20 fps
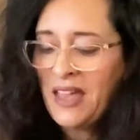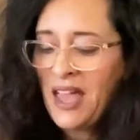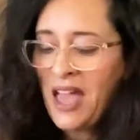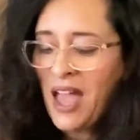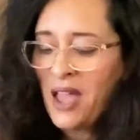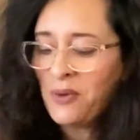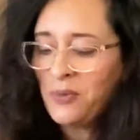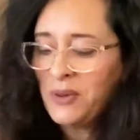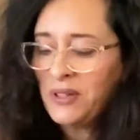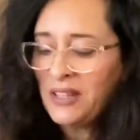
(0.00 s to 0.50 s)

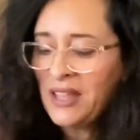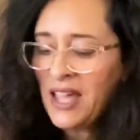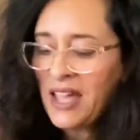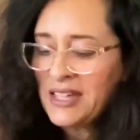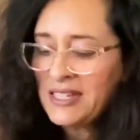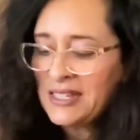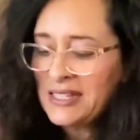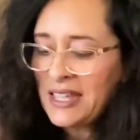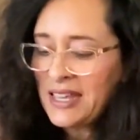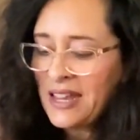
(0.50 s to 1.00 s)
I
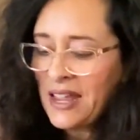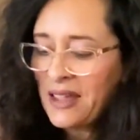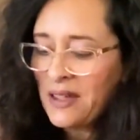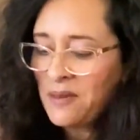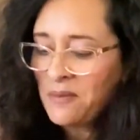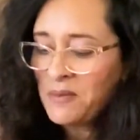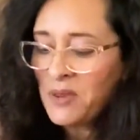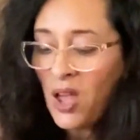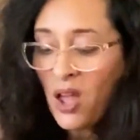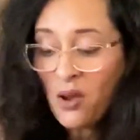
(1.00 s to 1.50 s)
realized that I
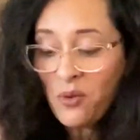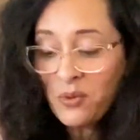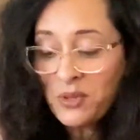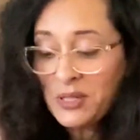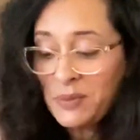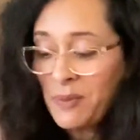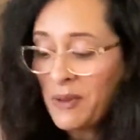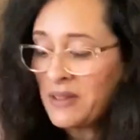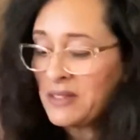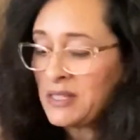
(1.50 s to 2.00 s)
am not
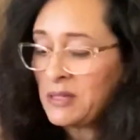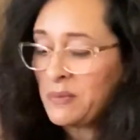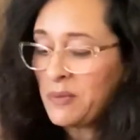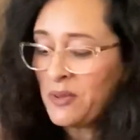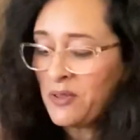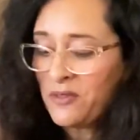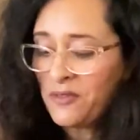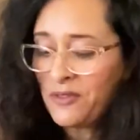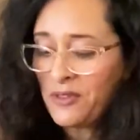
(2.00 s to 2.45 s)
responsible